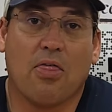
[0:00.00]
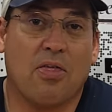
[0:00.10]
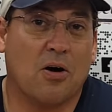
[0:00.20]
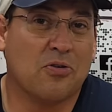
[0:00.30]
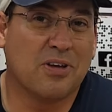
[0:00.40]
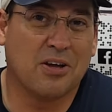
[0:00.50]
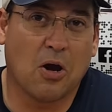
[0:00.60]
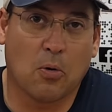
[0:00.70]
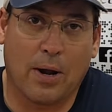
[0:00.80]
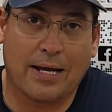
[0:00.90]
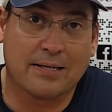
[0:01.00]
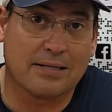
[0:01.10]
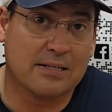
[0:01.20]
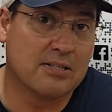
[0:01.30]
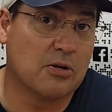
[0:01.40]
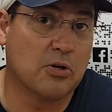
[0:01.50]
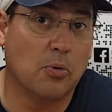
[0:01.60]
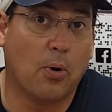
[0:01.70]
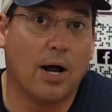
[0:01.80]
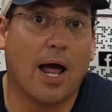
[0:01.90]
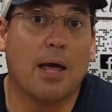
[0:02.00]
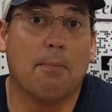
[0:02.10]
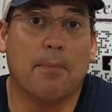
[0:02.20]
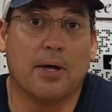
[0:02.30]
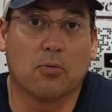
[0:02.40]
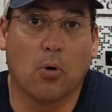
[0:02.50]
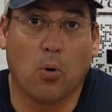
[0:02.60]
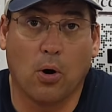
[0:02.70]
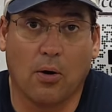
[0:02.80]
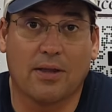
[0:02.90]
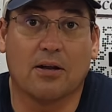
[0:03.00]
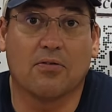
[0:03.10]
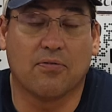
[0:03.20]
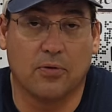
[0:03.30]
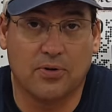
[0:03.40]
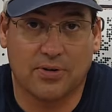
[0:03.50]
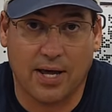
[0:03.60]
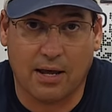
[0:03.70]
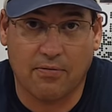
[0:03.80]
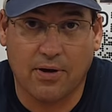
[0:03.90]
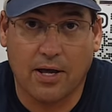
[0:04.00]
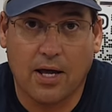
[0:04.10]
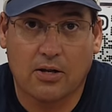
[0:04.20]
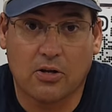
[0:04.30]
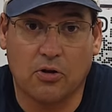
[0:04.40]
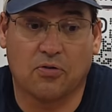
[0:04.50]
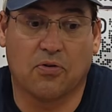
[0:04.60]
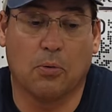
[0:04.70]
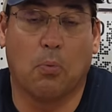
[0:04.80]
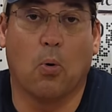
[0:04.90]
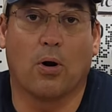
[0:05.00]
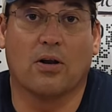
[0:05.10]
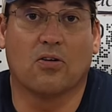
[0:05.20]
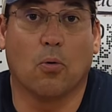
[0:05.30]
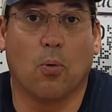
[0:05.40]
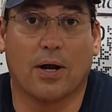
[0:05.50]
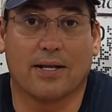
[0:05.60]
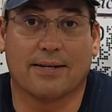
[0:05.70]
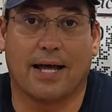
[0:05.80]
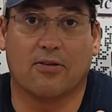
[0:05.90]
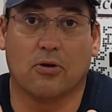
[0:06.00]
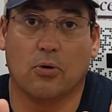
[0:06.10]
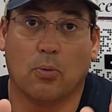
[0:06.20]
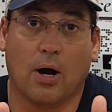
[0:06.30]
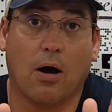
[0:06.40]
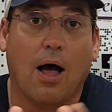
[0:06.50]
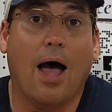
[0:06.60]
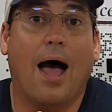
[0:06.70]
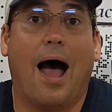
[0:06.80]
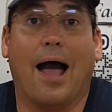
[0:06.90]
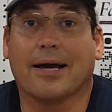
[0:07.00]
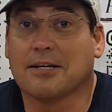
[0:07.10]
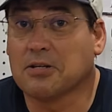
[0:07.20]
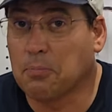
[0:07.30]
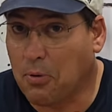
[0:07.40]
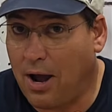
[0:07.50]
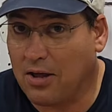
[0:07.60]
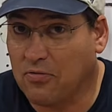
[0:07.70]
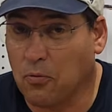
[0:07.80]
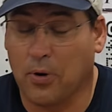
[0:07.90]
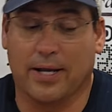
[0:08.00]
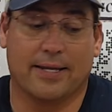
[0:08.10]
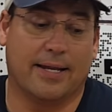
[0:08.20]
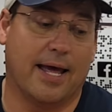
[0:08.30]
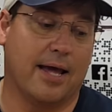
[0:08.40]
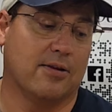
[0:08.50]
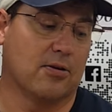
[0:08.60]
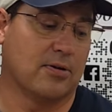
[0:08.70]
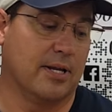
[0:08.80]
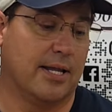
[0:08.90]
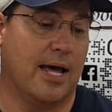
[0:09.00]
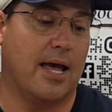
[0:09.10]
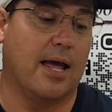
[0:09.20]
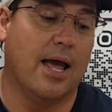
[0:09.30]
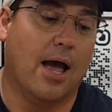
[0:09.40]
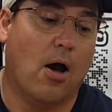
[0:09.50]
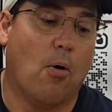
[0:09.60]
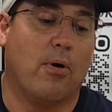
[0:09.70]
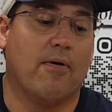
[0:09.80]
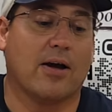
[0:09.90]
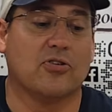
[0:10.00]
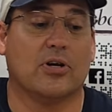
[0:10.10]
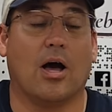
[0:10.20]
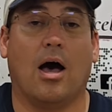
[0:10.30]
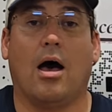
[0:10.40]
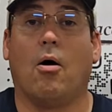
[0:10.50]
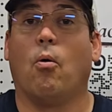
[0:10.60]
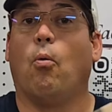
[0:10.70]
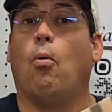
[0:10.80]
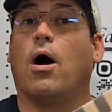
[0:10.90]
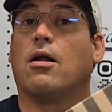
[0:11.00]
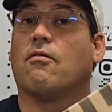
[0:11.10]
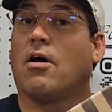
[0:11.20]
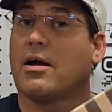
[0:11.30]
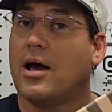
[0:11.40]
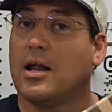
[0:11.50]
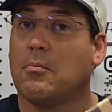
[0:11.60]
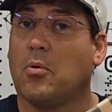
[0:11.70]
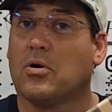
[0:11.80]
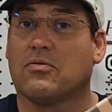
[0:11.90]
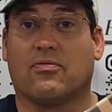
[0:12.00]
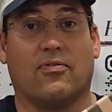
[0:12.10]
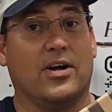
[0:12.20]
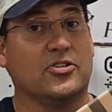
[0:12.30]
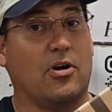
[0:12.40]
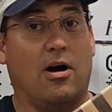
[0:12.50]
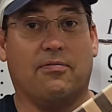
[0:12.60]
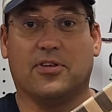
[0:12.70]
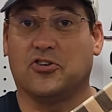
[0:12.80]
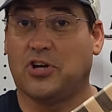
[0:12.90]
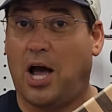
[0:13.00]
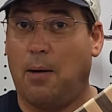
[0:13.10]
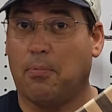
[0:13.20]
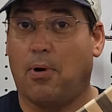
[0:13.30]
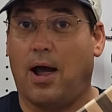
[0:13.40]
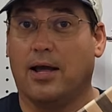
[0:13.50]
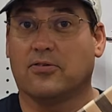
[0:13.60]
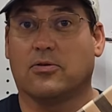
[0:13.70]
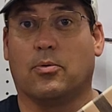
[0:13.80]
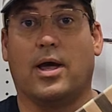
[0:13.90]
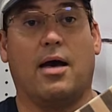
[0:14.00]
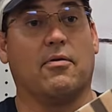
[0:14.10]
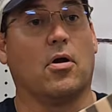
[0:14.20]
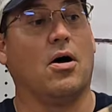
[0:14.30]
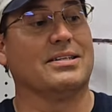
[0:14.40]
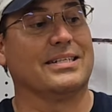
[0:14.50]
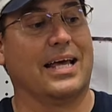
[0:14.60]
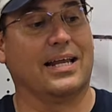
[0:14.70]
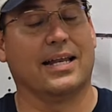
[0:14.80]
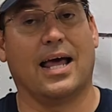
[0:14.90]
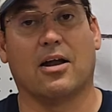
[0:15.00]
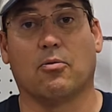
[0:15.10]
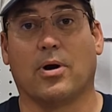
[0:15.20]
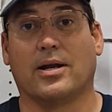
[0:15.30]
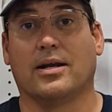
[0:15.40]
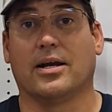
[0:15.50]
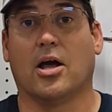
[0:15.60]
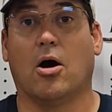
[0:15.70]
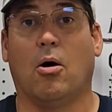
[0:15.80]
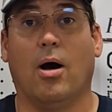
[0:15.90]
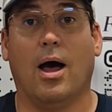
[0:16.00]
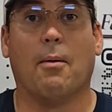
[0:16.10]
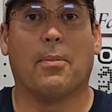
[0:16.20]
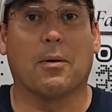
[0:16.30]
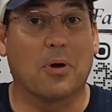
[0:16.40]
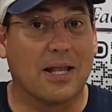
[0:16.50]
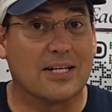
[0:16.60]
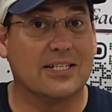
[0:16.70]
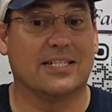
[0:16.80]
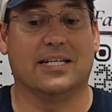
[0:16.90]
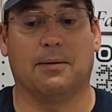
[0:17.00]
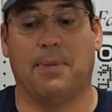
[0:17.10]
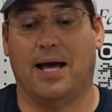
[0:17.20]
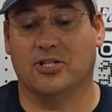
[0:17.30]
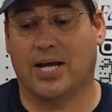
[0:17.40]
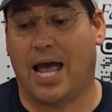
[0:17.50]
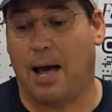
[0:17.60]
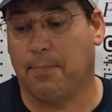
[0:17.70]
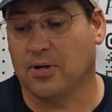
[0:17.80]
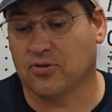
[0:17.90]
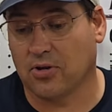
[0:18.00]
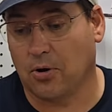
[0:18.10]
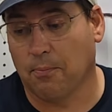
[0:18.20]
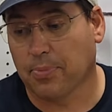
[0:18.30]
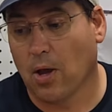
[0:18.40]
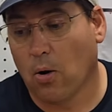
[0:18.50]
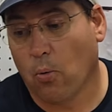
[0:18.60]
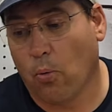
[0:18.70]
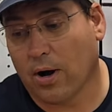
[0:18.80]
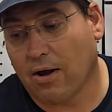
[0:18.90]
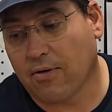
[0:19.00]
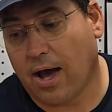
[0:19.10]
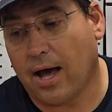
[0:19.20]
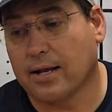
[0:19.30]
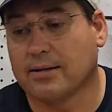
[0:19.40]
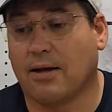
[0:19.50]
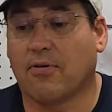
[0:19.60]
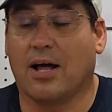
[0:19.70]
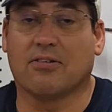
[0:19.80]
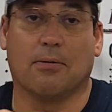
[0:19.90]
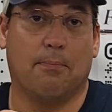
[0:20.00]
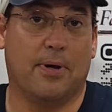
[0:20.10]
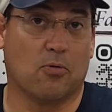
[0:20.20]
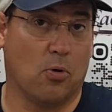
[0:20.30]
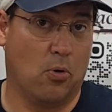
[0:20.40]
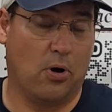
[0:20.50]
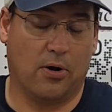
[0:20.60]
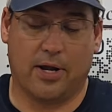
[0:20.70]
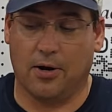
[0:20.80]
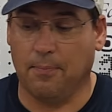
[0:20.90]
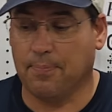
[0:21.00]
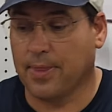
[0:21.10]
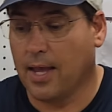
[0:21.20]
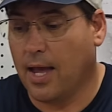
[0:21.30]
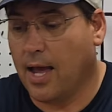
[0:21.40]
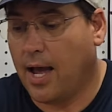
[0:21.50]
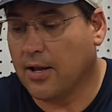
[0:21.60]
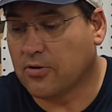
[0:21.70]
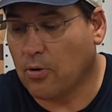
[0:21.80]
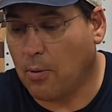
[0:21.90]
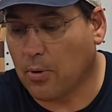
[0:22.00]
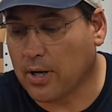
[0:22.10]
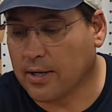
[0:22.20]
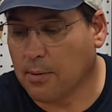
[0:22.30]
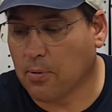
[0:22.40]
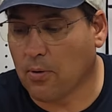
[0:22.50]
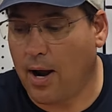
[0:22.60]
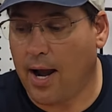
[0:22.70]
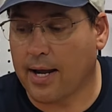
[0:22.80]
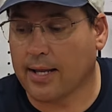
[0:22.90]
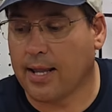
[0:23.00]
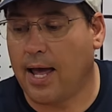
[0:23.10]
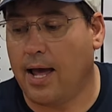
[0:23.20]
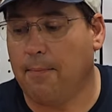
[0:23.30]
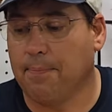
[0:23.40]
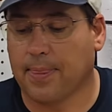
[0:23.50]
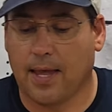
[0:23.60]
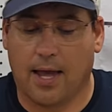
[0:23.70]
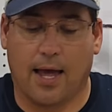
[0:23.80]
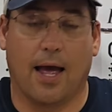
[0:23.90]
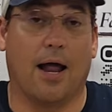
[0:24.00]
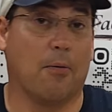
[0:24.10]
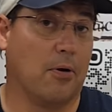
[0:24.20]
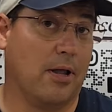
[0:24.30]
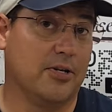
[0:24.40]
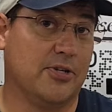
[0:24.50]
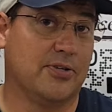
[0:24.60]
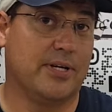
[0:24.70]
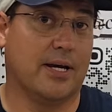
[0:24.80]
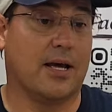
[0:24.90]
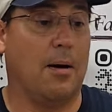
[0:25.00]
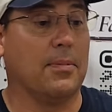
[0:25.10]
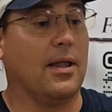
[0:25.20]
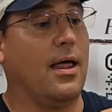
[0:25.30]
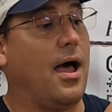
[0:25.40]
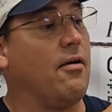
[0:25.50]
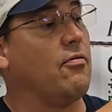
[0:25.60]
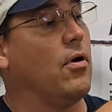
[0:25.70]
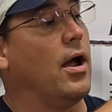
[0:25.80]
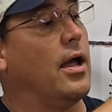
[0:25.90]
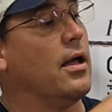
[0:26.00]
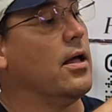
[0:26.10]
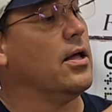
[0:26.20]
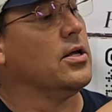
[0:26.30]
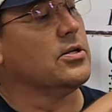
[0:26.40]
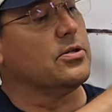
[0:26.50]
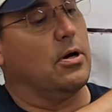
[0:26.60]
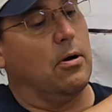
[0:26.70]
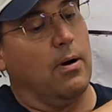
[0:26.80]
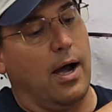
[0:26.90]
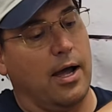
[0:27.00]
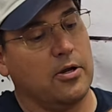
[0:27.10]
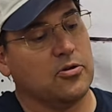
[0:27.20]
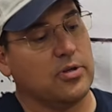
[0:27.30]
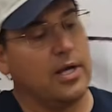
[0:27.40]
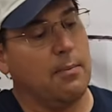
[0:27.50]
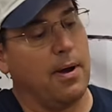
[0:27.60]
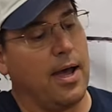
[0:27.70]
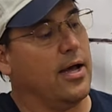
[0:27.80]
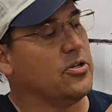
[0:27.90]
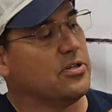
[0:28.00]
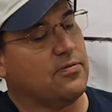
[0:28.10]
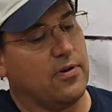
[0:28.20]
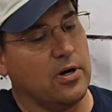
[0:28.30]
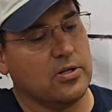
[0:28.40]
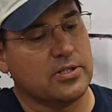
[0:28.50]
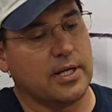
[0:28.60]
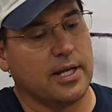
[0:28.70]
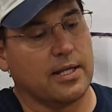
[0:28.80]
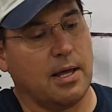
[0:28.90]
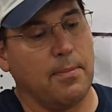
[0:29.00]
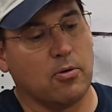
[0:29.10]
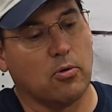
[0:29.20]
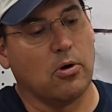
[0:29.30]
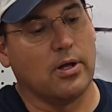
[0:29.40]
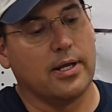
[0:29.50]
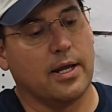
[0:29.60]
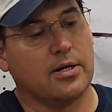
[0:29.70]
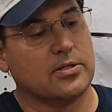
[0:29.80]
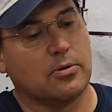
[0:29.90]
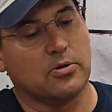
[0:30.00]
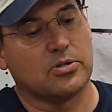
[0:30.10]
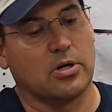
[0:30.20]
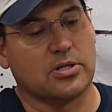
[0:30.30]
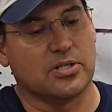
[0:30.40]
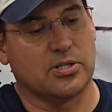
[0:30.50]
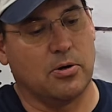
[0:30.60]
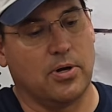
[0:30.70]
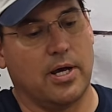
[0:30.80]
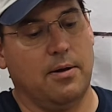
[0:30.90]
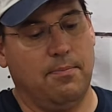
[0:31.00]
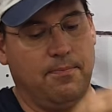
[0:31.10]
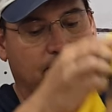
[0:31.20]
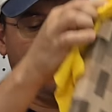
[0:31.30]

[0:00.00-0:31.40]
those can go rancid. So you want a mineral oil that is food safe to use for your board. And so what does that do? Well, I got a surprise for you today. So today, we've actually got one of our cutting boards fresh off the shop, right? So we have it all sanded down and ready to go. But I'm going to let you see the magic happen. So what I've got is I've got some mineral oil here. And so I'm going to dip a rag in that. And I'm going to you see it come to life, right? So I usually hit my edges first and get that mineral oil in there so it'll start to soak in.